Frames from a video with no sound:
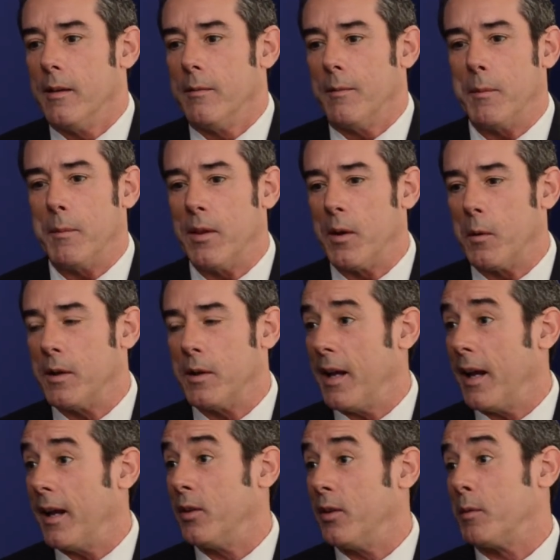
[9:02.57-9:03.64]
Maybe there were
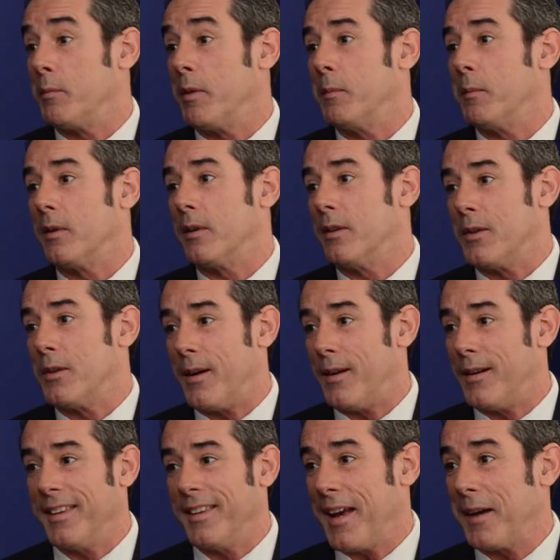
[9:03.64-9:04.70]
days where people could
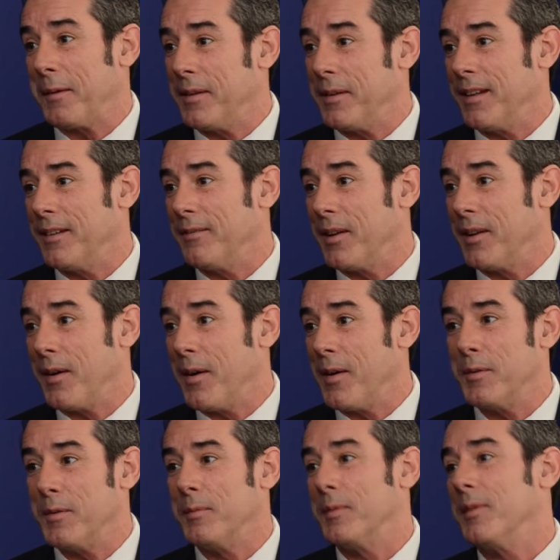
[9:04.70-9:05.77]
draw on equity of their
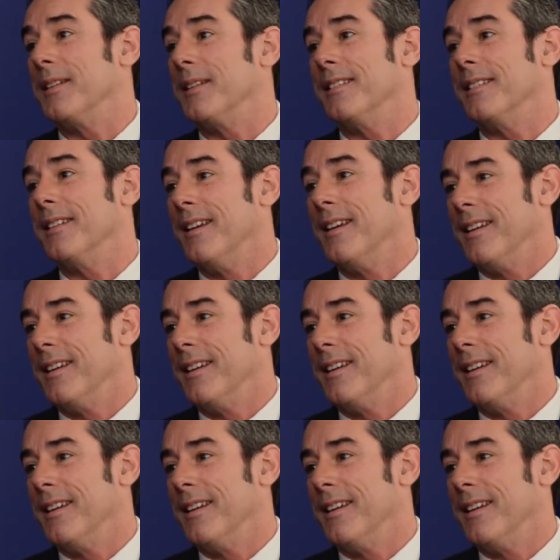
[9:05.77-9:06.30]
homes and